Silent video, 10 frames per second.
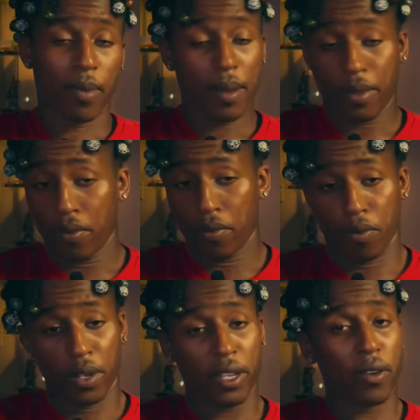Maybe you
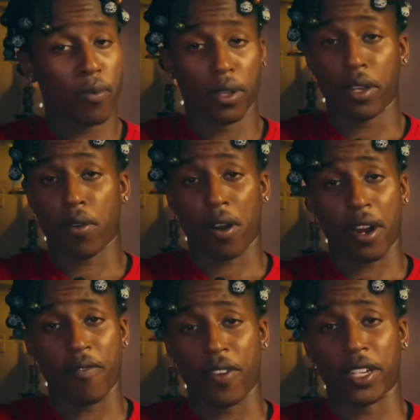really, really are
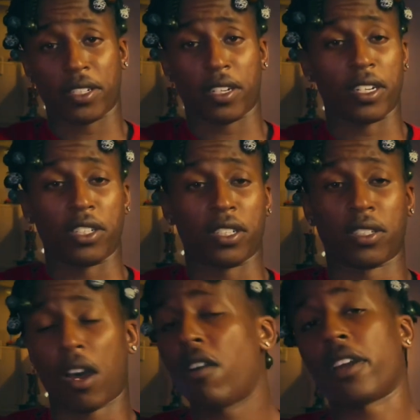invested in just
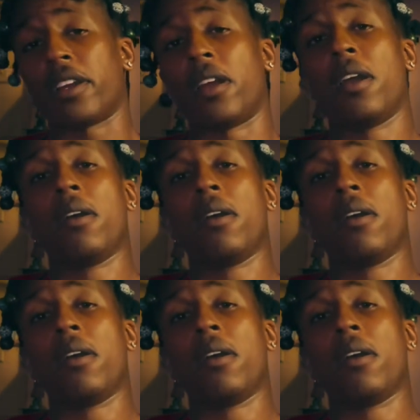talking.